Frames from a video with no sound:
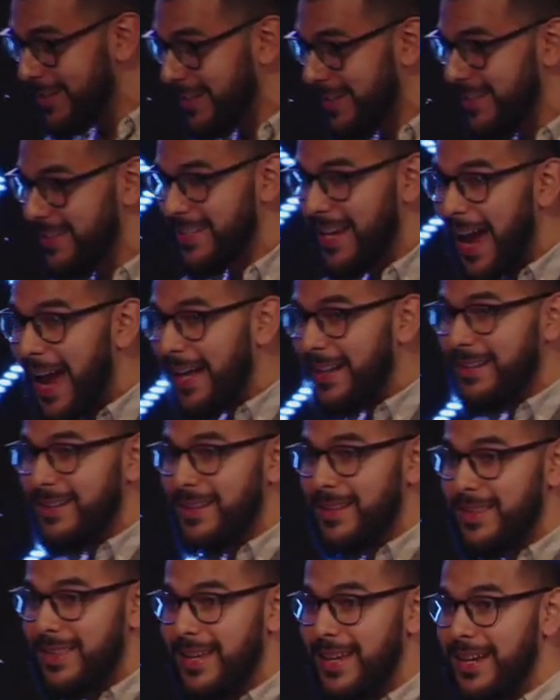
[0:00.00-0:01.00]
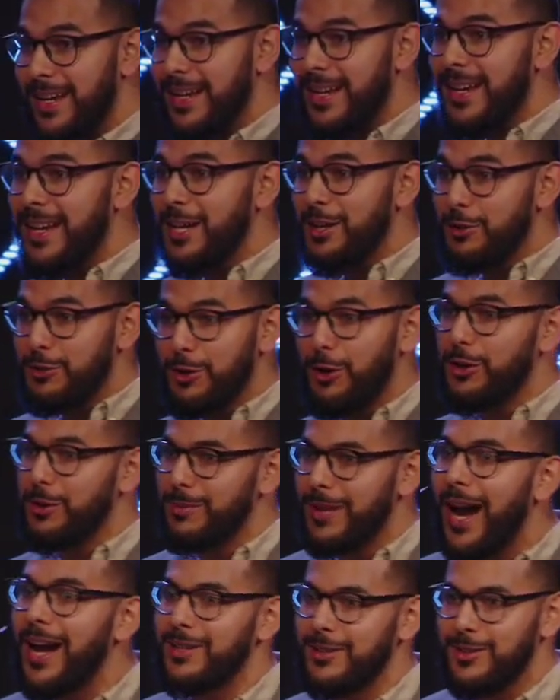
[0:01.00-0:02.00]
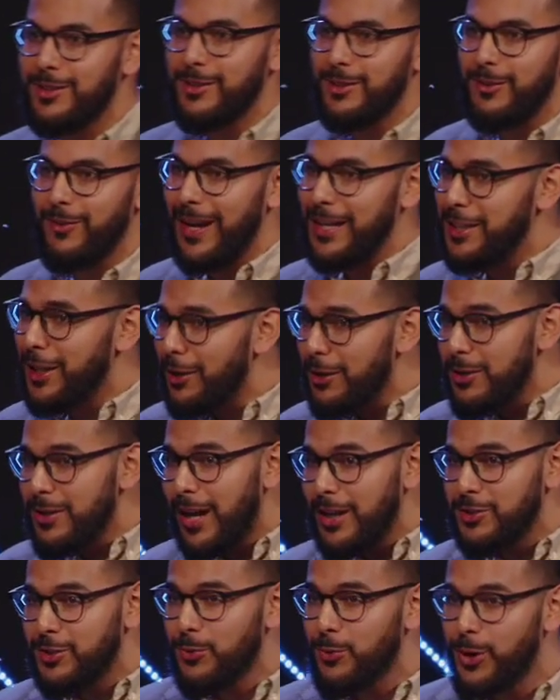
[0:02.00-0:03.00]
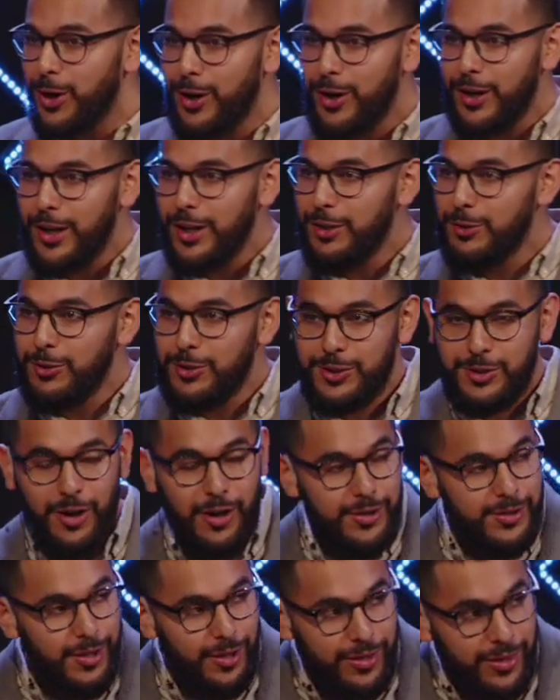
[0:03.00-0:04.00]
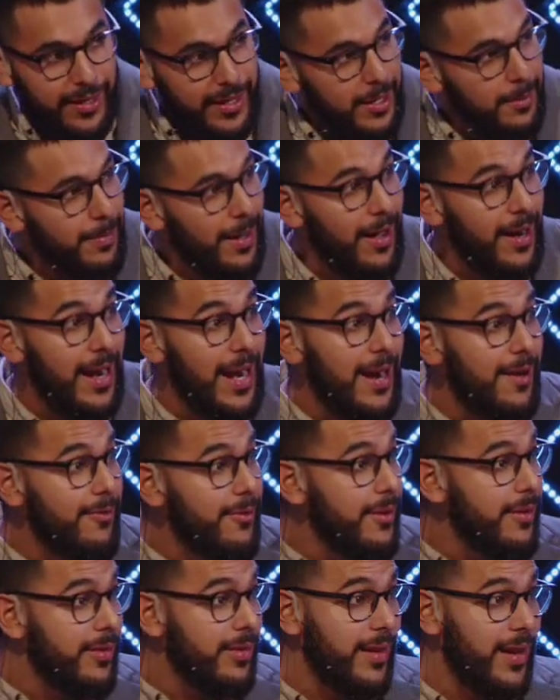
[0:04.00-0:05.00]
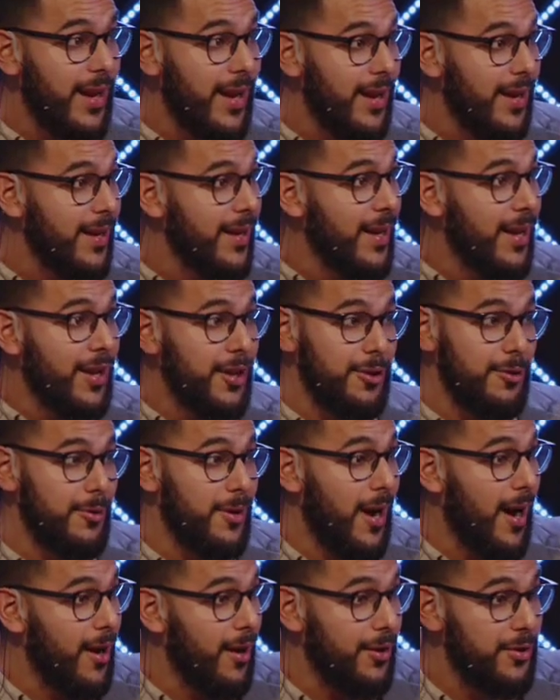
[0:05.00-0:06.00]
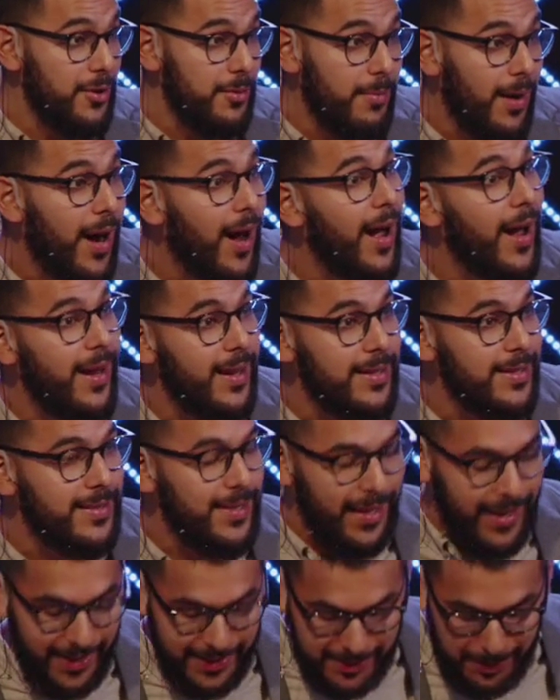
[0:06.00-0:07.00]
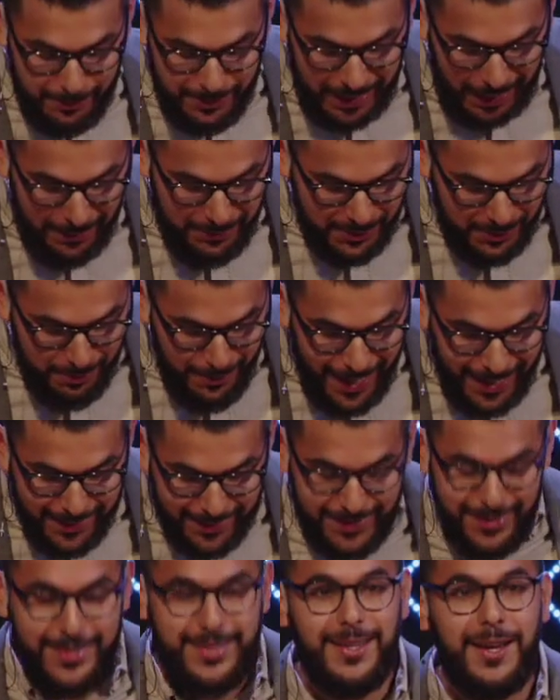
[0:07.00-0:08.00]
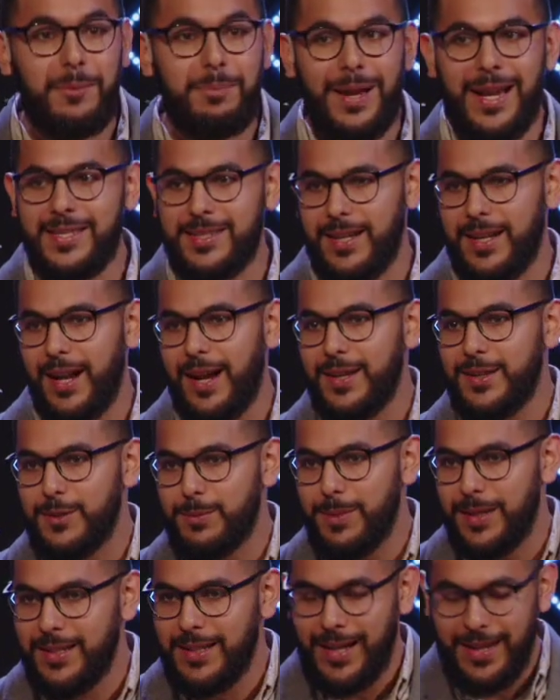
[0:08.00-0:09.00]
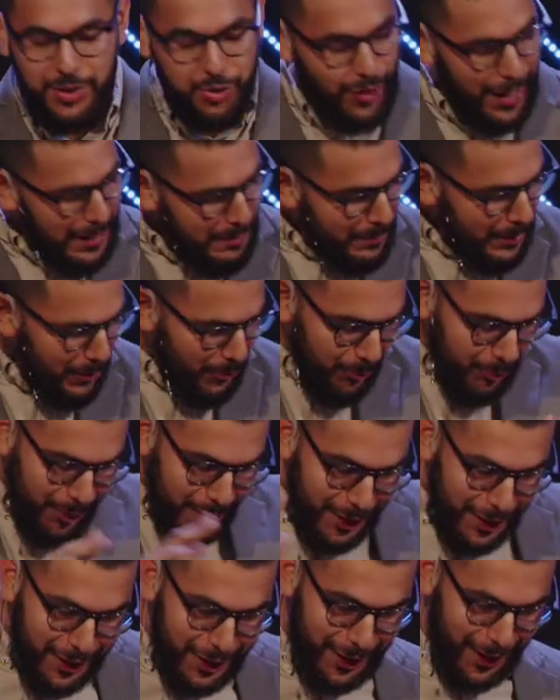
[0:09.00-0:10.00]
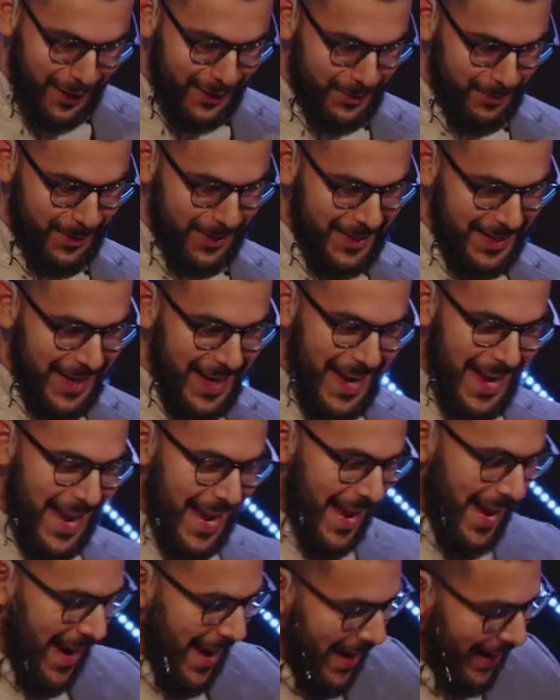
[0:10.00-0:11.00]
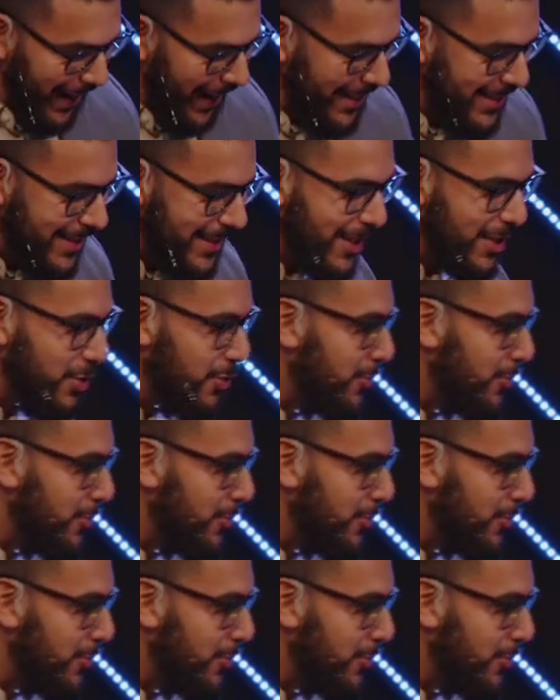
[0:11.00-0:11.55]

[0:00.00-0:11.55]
is exactly the thing you told them not to. If I tell you not to worry, you start to think about everything you got on your mind. I sometimes mess this up as a husband. I try to be a really good husband, and I see